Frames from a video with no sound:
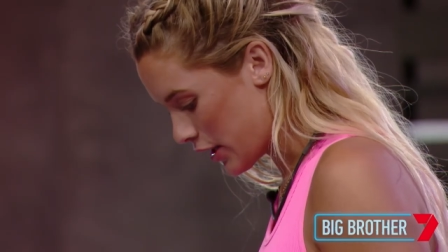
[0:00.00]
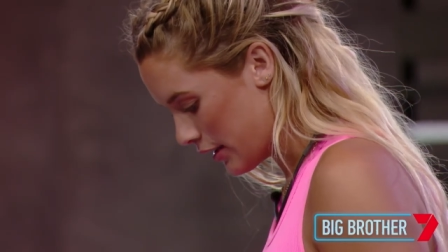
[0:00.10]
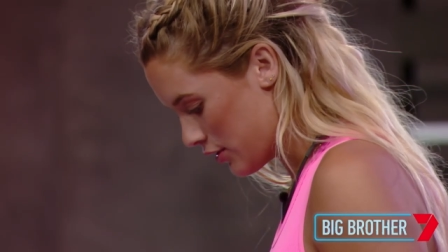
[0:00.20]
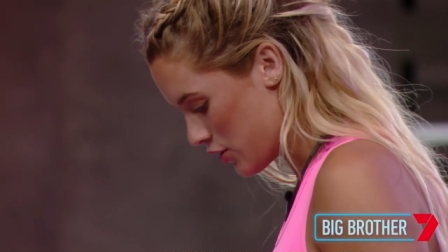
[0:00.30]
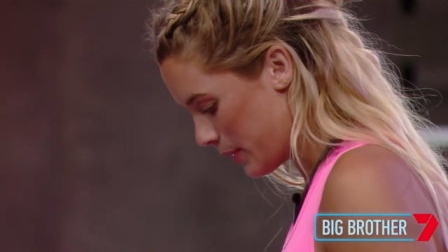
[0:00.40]

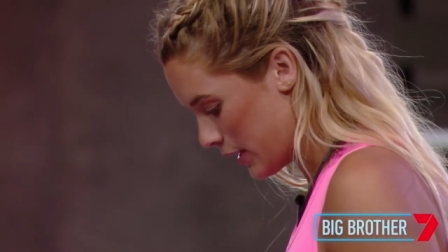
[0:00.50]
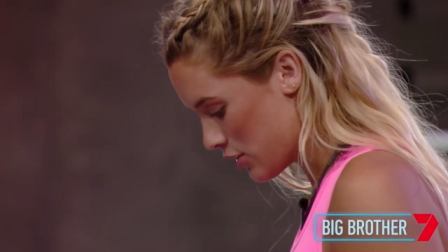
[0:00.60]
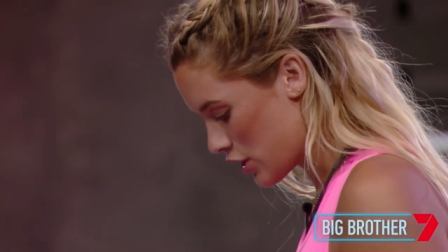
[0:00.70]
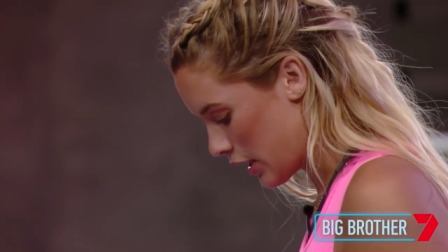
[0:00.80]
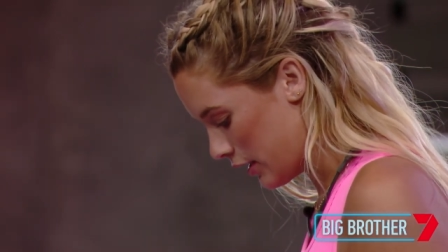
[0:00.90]
challenge,
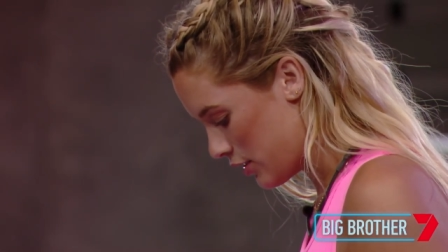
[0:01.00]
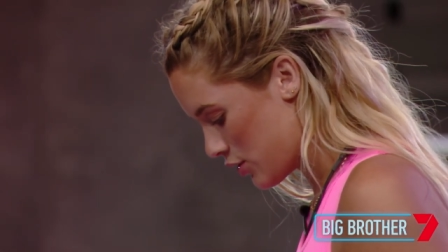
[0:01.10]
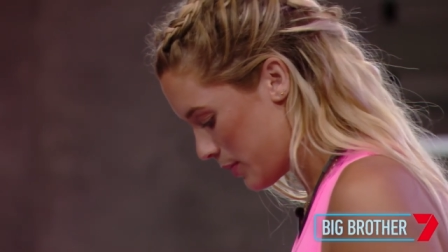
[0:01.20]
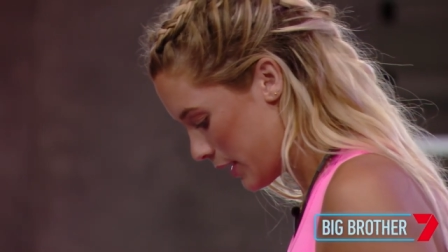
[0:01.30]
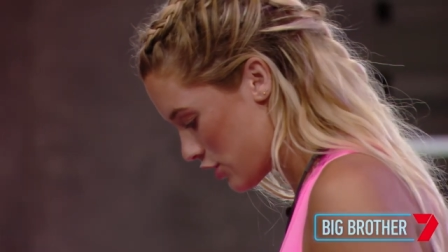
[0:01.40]
pink
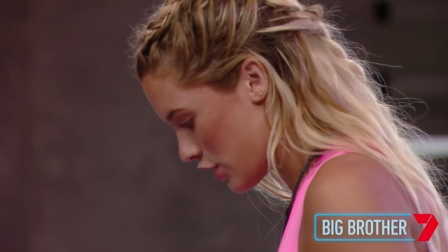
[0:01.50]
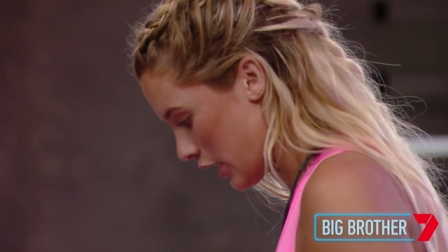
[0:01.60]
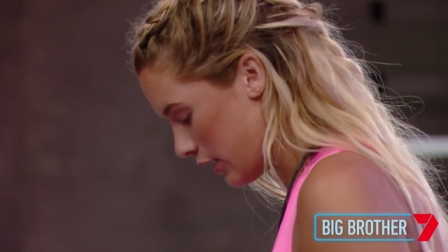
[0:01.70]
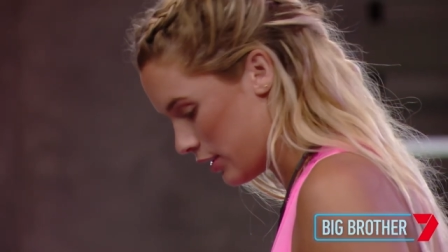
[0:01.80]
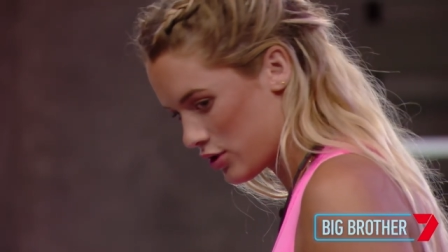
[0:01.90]
challenge, pink
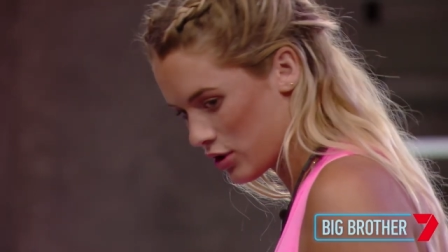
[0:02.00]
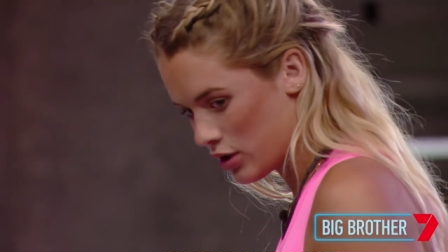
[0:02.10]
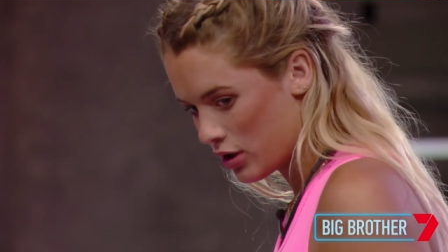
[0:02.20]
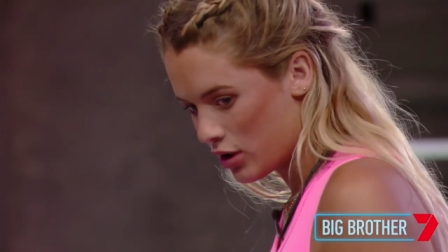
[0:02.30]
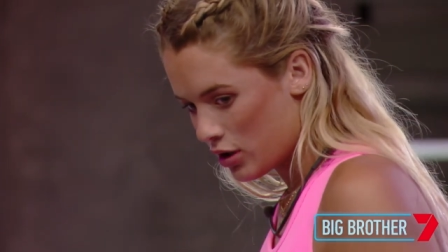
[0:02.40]
challenge.
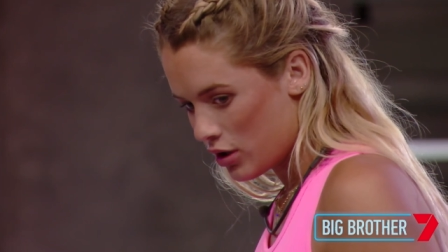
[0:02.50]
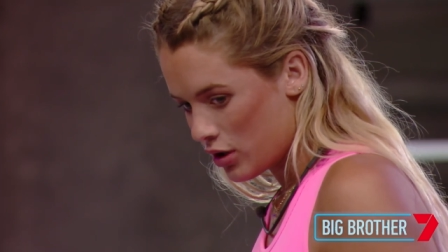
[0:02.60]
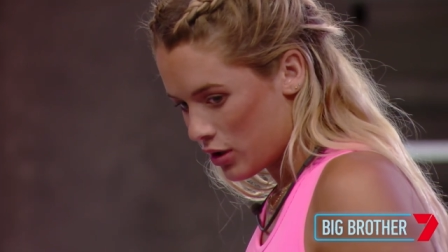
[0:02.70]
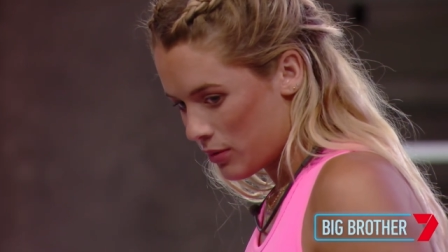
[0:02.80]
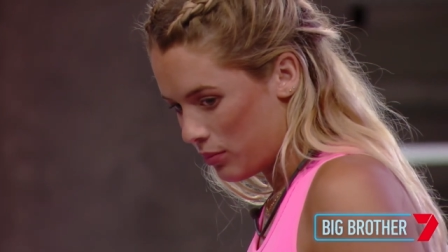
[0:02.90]
Watch the